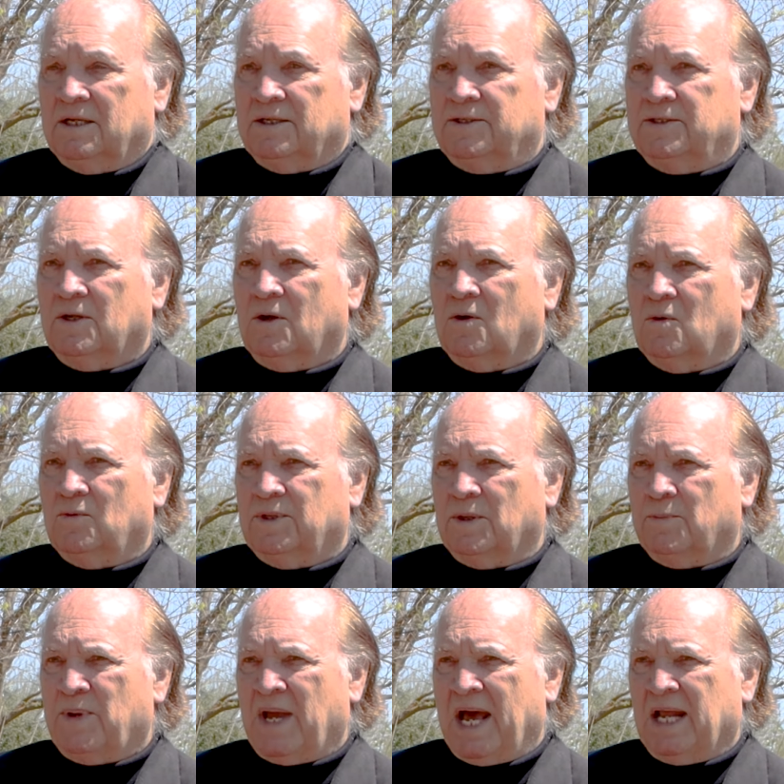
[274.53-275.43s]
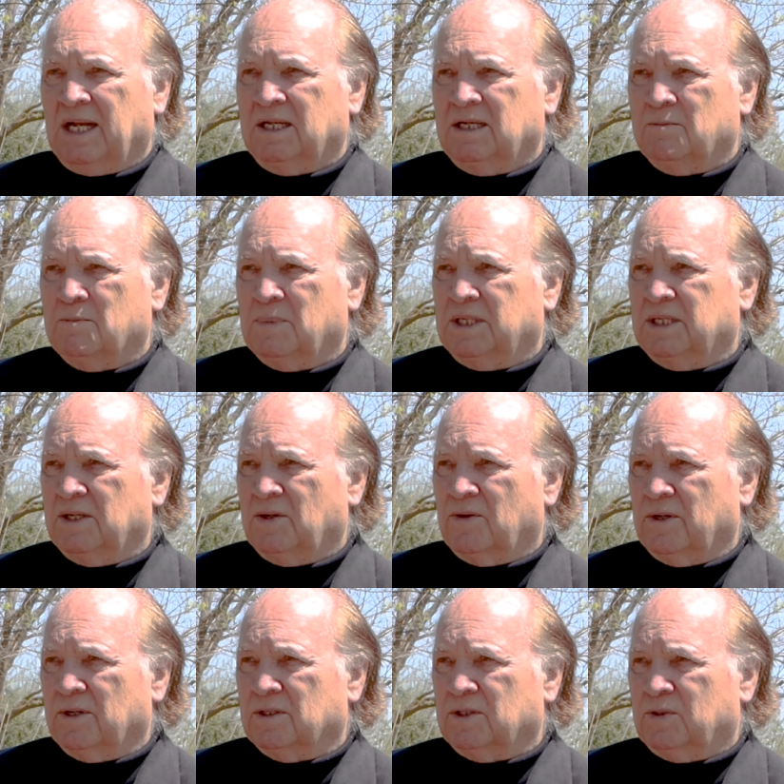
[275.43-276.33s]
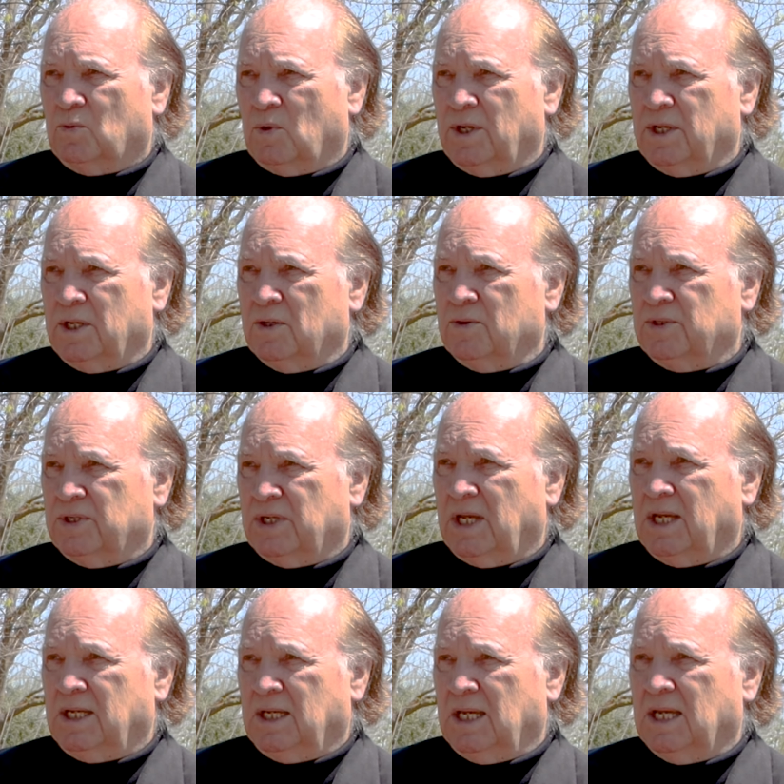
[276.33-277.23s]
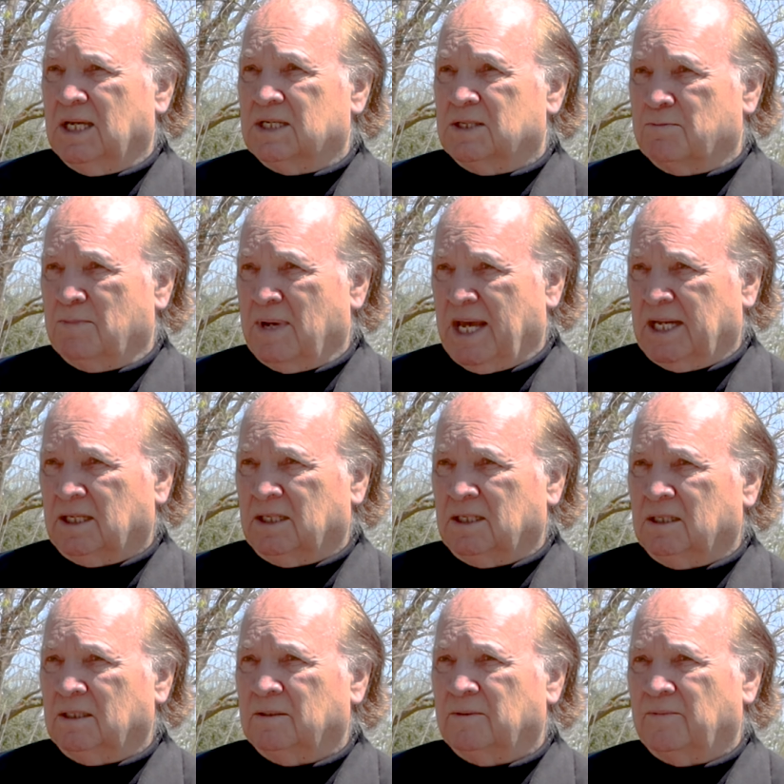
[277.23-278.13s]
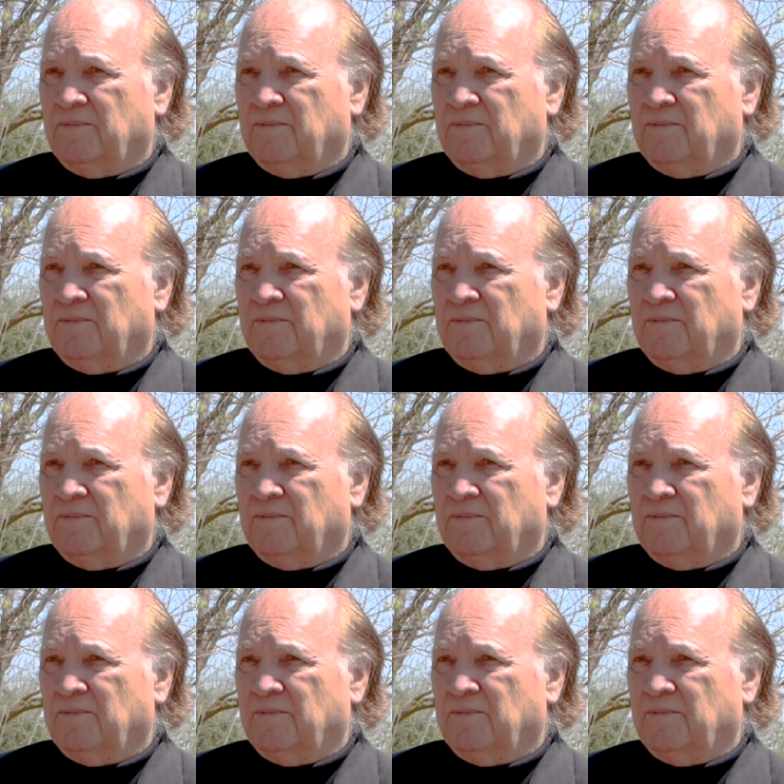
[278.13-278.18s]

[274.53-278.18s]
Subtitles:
So the palette of materials we're using is metal,